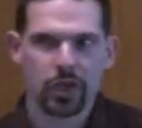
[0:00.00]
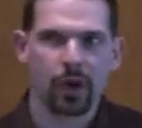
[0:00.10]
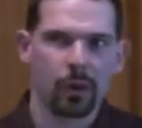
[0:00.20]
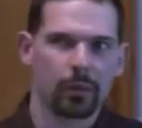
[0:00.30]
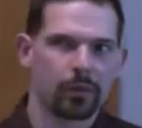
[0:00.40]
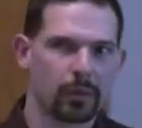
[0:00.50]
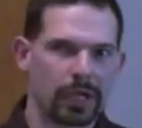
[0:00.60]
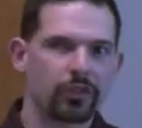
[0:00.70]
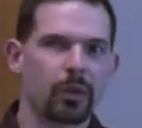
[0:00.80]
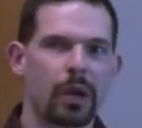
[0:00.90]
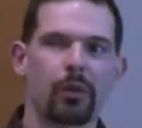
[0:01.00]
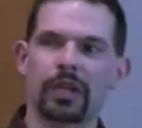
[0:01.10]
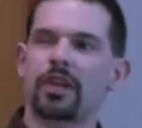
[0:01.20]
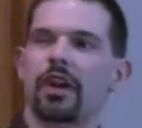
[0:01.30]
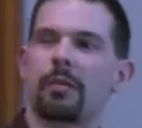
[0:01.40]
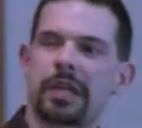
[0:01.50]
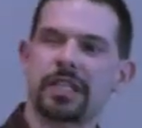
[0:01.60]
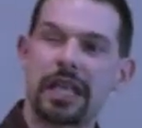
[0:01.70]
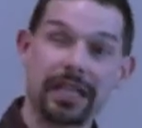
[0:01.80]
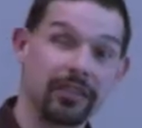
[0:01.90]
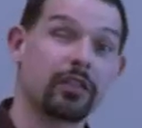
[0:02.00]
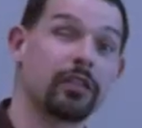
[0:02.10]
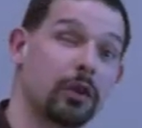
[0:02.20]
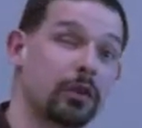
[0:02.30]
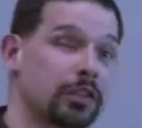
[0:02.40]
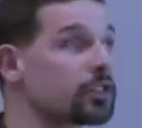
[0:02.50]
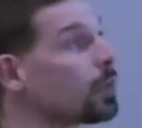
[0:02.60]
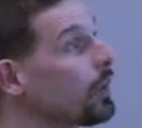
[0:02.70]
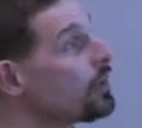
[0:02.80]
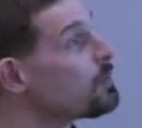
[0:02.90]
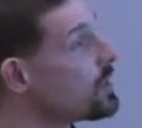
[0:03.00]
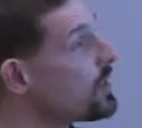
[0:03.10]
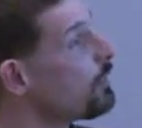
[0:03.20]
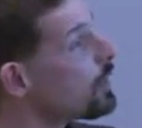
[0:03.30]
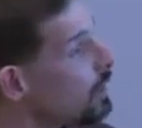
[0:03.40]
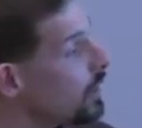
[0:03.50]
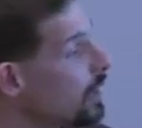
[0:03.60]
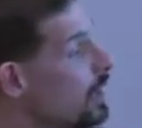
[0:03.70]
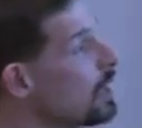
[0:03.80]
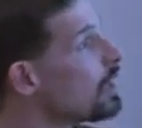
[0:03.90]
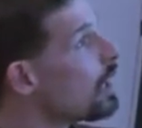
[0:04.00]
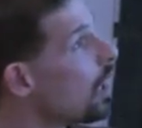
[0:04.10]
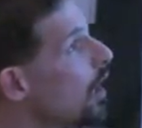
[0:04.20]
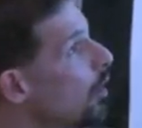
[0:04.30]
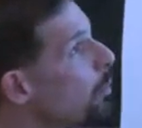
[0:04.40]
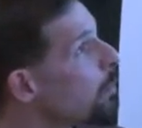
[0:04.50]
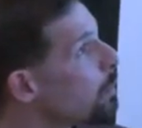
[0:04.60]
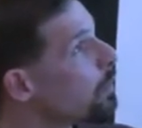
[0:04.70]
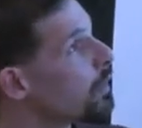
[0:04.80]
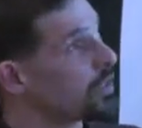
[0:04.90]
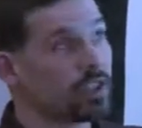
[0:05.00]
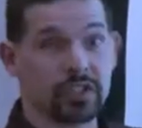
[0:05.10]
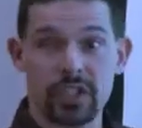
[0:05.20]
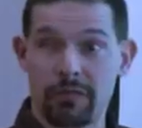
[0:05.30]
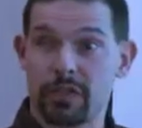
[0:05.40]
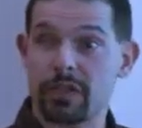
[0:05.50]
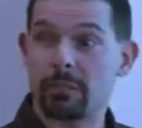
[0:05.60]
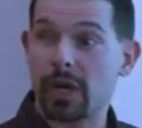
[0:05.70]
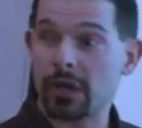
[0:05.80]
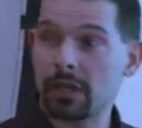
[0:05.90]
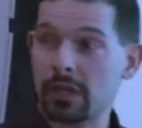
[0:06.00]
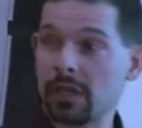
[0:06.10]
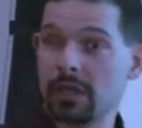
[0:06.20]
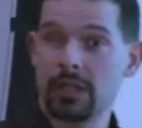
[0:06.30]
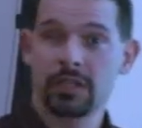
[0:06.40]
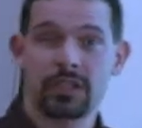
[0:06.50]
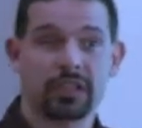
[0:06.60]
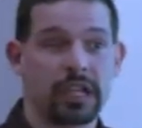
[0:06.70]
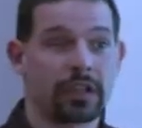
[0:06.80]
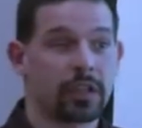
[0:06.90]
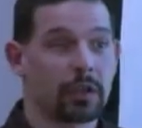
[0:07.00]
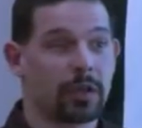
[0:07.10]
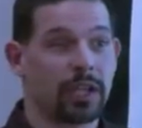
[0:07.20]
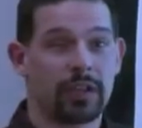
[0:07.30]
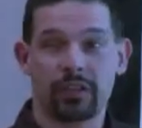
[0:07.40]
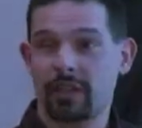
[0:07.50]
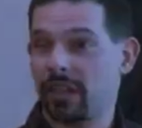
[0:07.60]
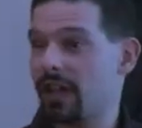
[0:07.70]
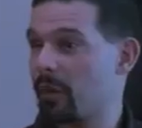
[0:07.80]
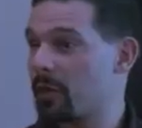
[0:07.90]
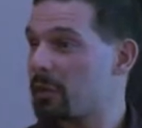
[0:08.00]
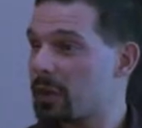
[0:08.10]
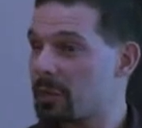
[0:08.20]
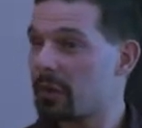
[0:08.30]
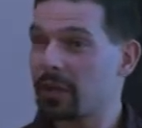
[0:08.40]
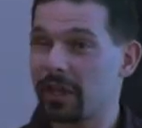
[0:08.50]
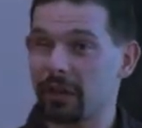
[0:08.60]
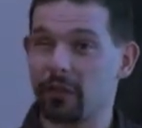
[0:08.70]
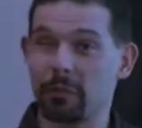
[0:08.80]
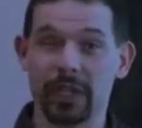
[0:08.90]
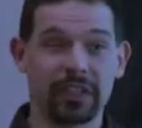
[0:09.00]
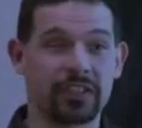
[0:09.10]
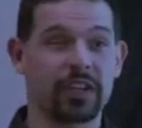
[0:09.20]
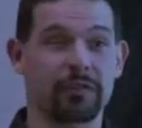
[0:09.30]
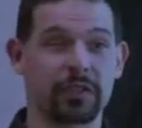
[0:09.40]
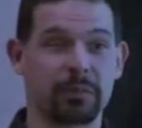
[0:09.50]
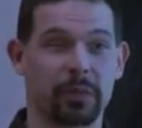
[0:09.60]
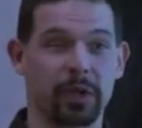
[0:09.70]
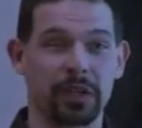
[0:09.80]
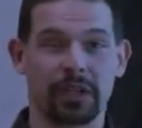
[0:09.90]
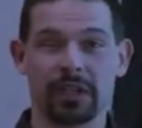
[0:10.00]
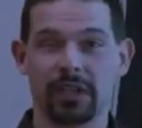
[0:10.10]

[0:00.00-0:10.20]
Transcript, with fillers: so the rest of what I want to talk about today is the local story, specifically uh, a place called Jefferson Park. Just out of curiosity, how many people here have been to Jefferson Park?